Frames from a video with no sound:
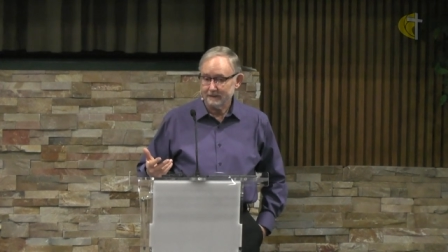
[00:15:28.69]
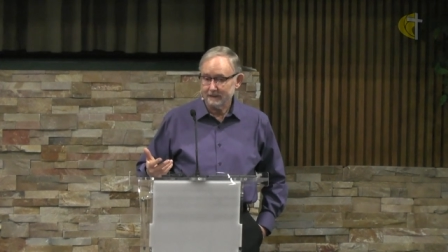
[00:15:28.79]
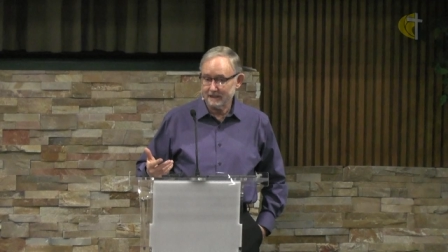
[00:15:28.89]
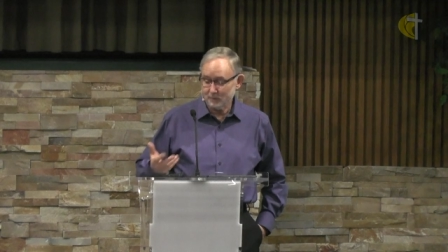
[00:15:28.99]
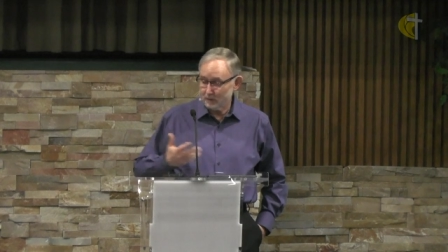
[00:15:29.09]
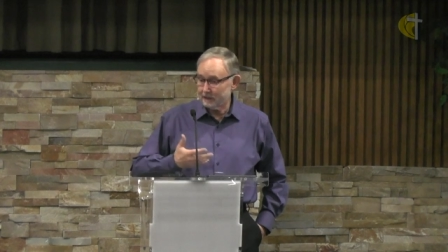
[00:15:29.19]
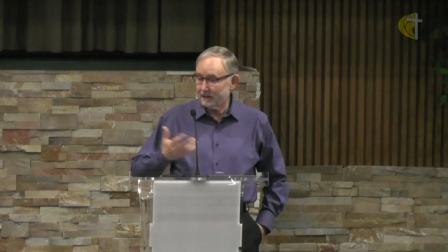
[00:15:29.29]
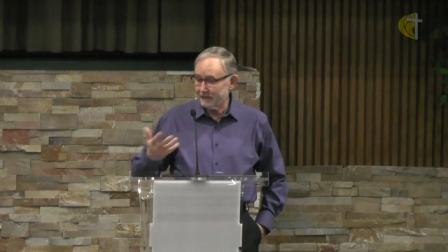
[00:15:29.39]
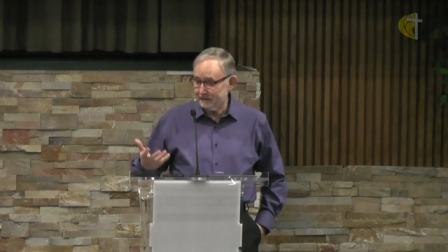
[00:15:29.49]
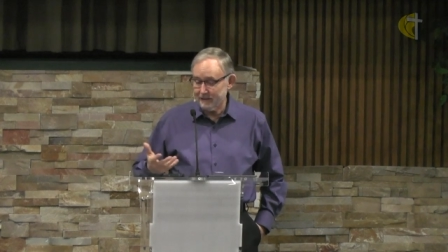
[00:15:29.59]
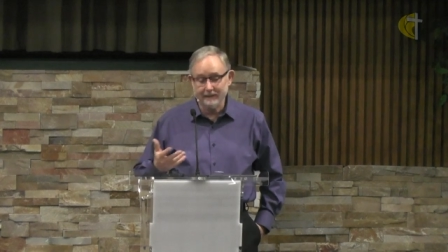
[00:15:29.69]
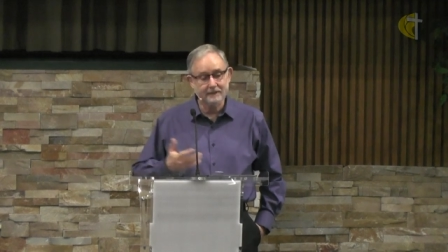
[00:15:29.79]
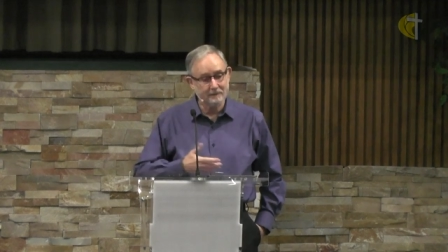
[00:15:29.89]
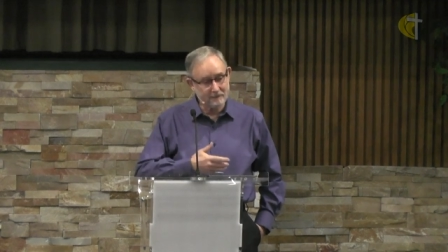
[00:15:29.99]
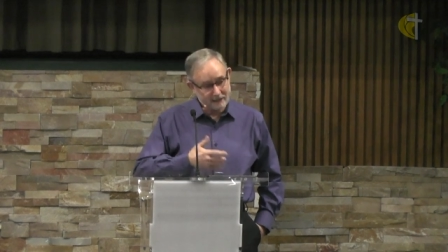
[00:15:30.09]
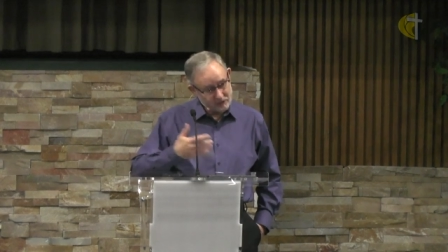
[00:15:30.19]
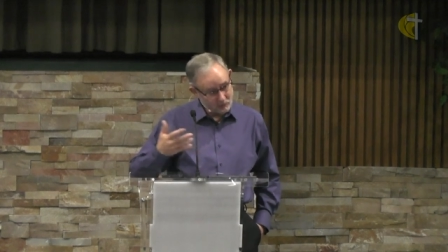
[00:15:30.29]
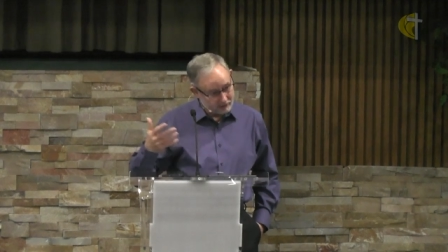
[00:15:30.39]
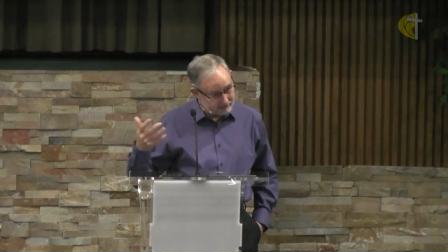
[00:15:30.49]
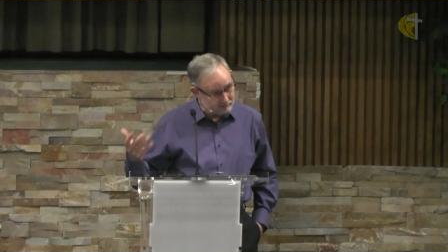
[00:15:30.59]
That's where God had led them. That's
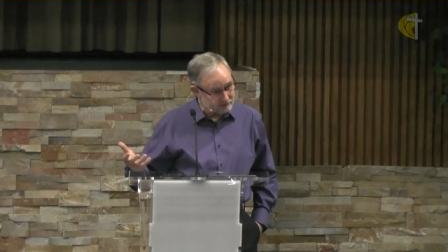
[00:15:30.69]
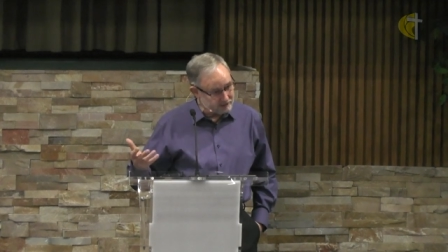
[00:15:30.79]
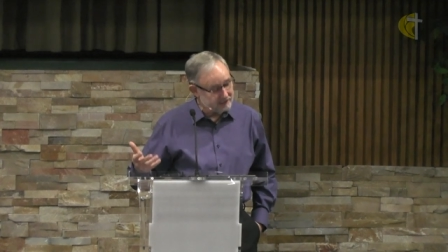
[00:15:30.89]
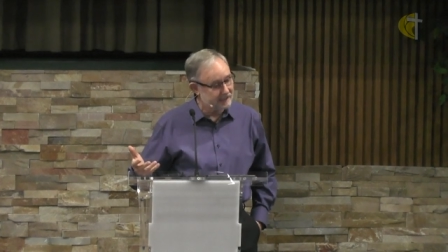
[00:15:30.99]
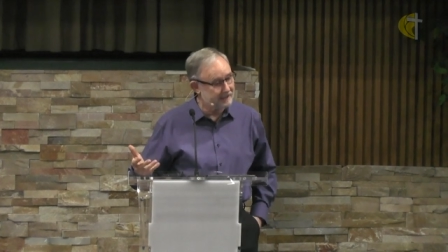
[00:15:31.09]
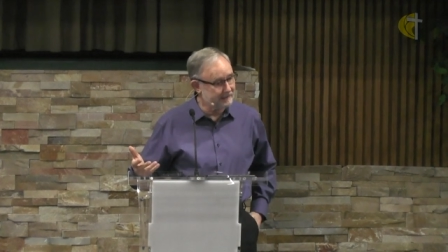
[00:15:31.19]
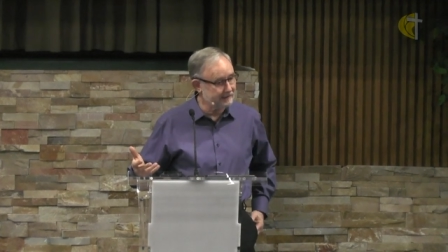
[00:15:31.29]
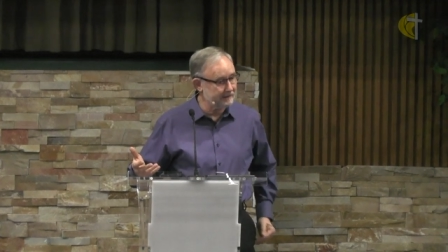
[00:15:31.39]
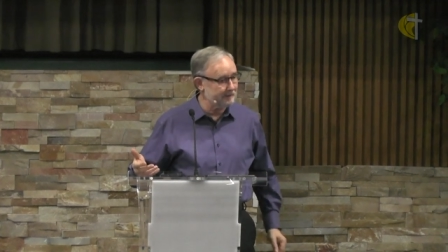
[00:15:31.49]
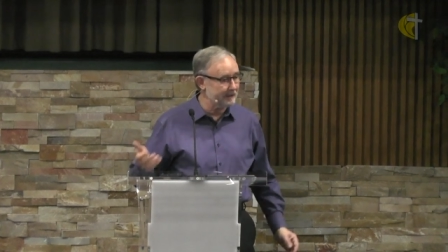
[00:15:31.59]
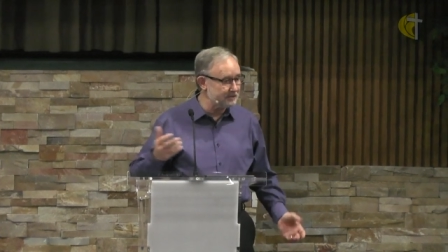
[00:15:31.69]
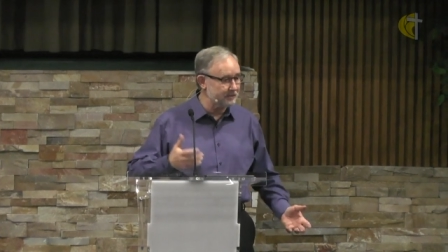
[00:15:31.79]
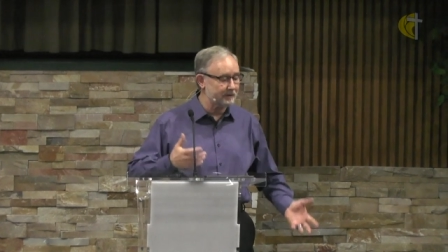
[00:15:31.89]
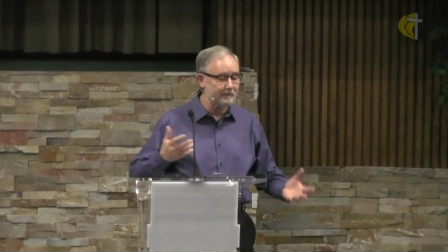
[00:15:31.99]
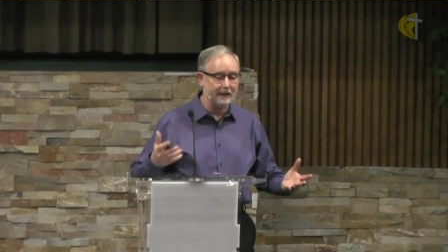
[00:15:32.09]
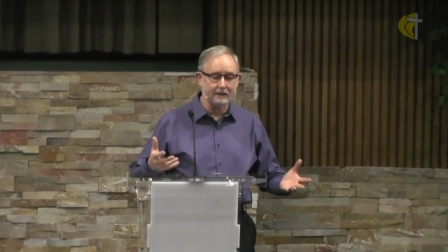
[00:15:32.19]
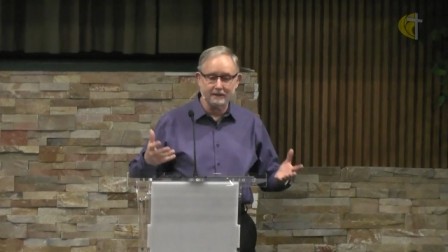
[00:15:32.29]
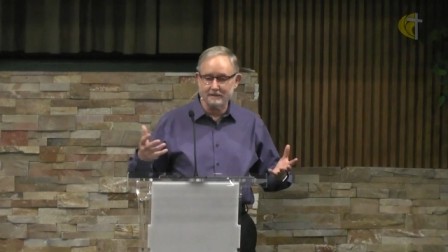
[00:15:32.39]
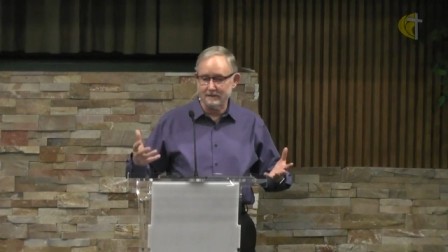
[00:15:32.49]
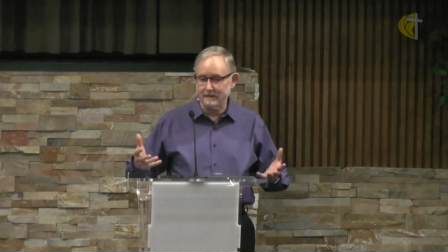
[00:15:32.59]
where He was taking them. And He took them out
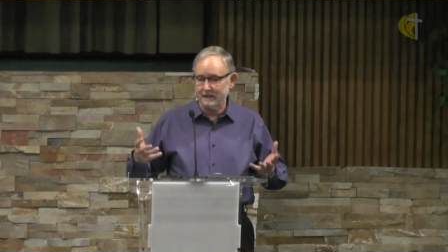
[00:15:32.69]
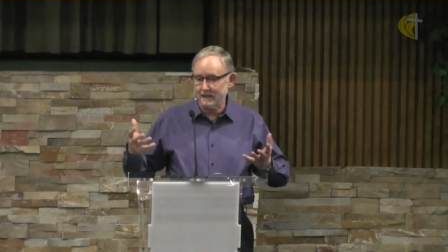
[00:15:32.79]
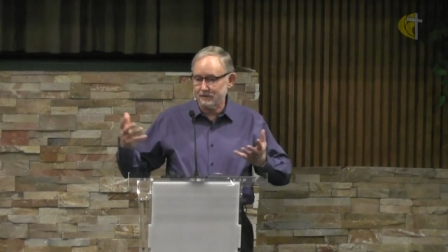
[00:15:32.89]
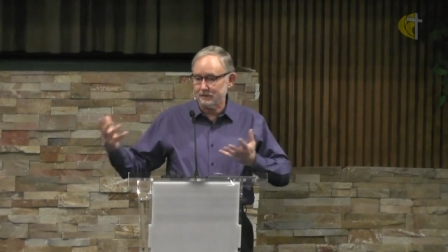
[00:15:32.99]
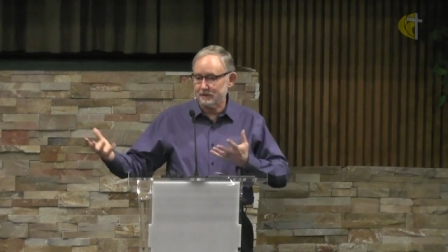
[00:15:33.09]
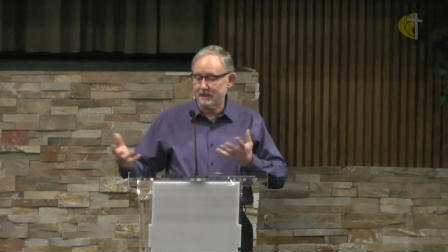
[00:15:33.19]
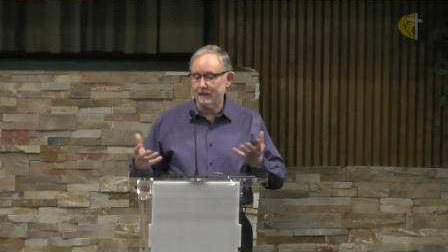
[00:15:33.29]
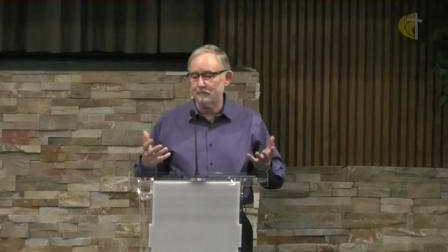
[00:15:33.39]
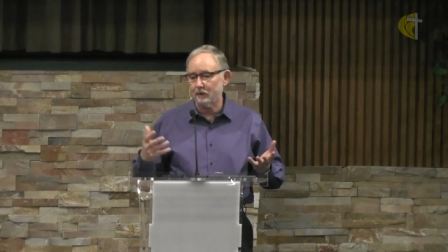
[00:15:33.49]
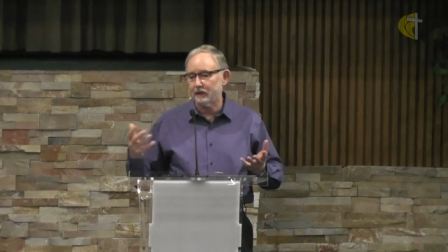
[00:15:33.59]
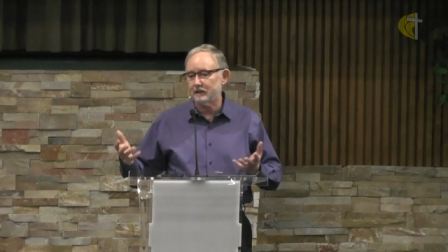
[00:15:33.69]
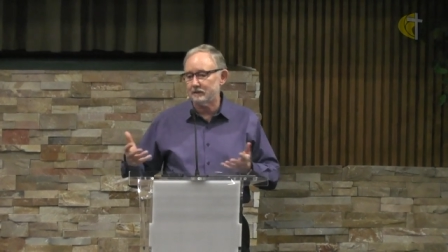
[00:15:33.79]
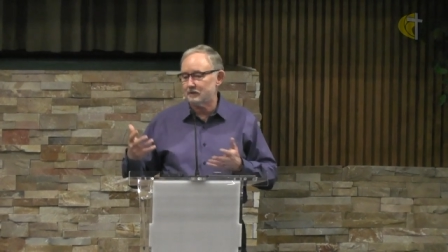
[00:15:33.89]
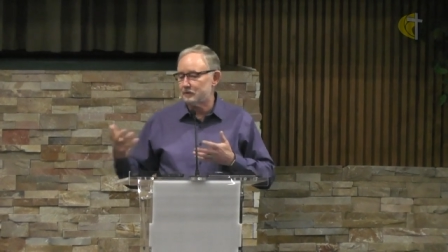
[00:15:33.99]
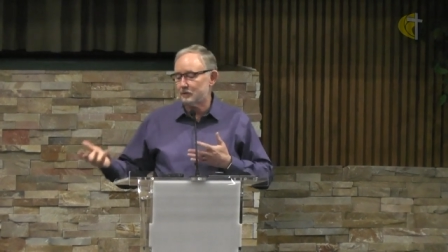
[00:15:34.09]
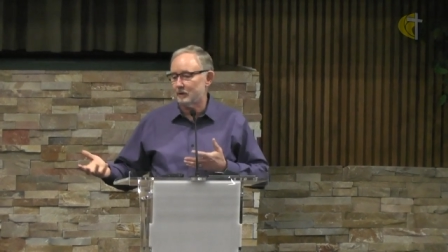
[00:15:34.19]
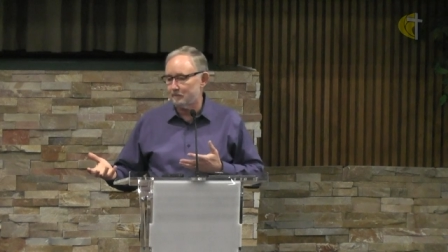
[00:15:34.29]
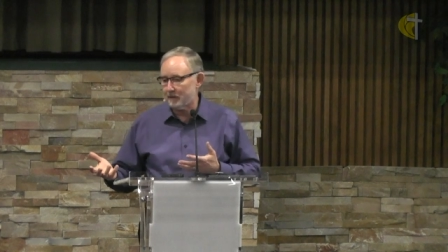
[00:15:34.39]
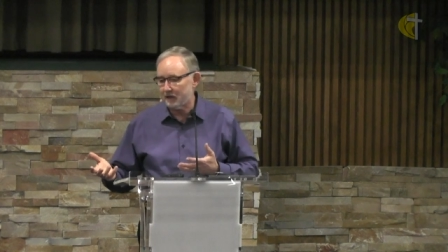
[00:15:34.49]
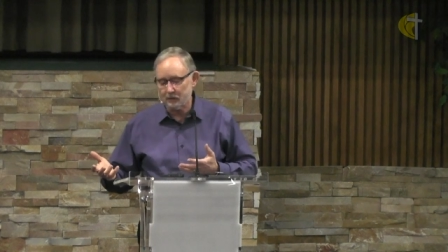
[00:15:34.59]
into the desert and said, I'm bringing you to a
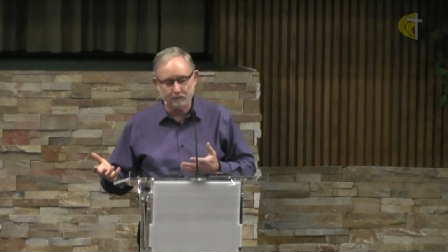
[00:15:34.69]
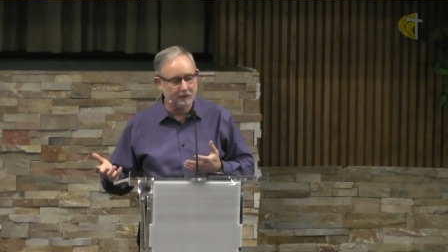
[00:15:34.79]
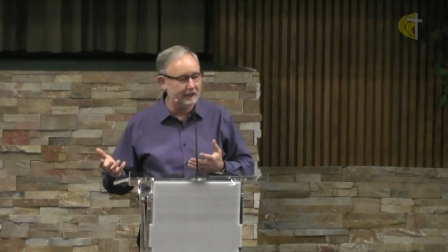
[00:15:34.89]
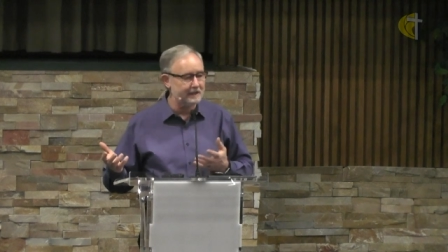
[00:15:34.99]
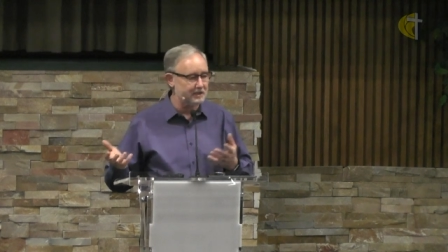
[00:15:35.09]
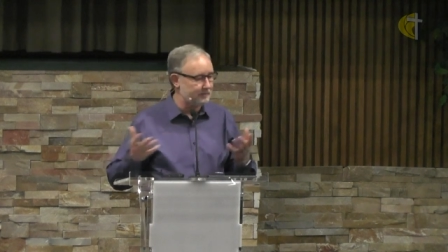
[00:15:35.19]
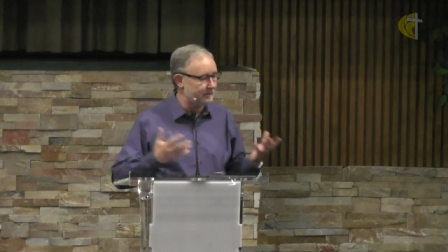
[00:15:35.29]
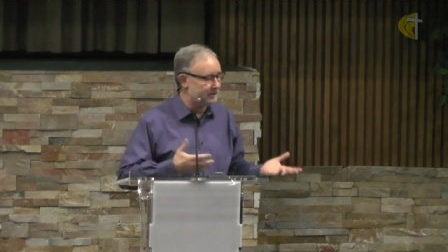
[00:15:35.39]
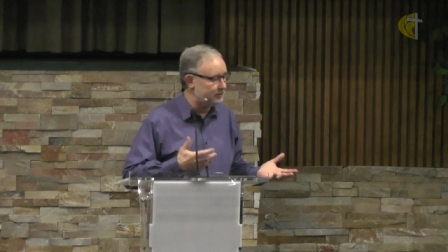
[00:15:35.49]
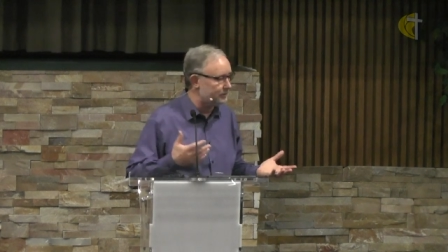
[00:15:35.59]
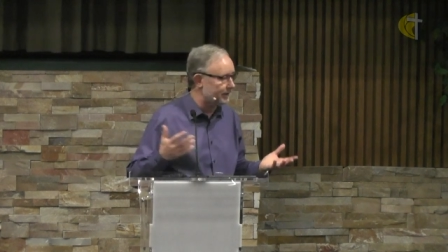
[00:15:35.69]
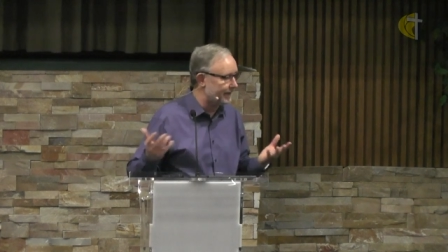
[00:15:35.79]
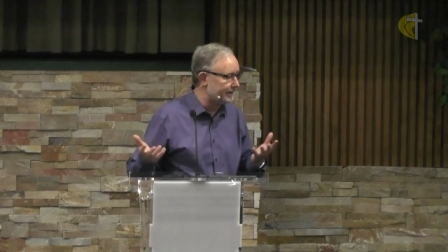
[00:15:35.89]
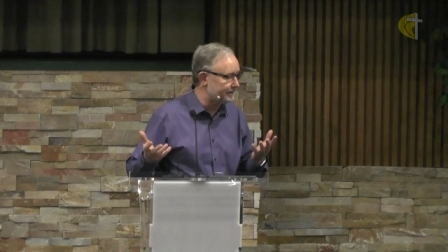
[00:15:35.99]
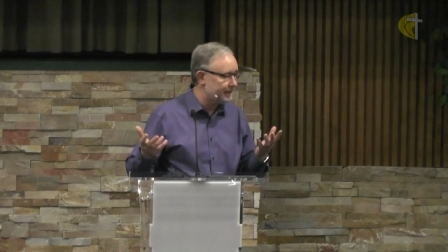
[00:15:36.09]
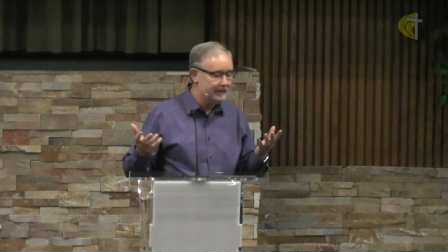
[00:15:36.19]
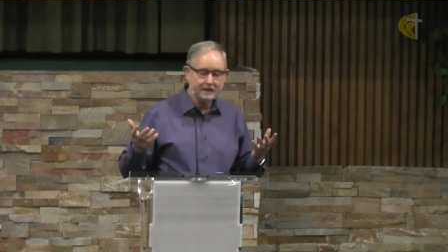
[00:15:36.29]
better place, to a new land.